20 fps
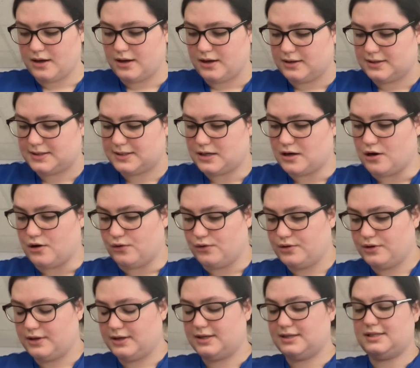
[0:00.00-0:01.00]
So
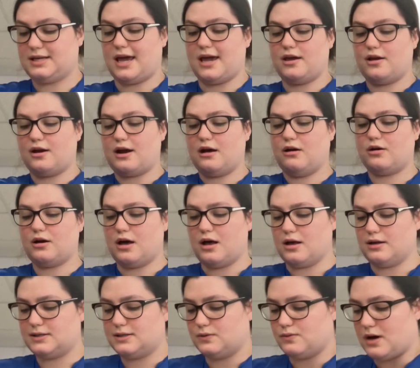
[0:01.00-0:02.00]
take your
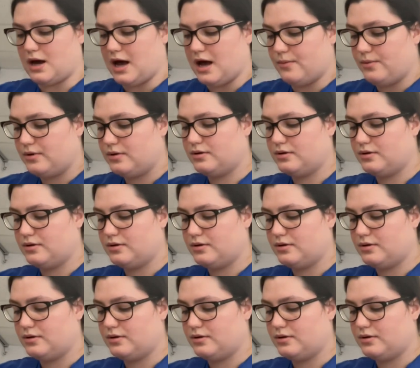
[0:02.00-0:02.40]
alcohol swab.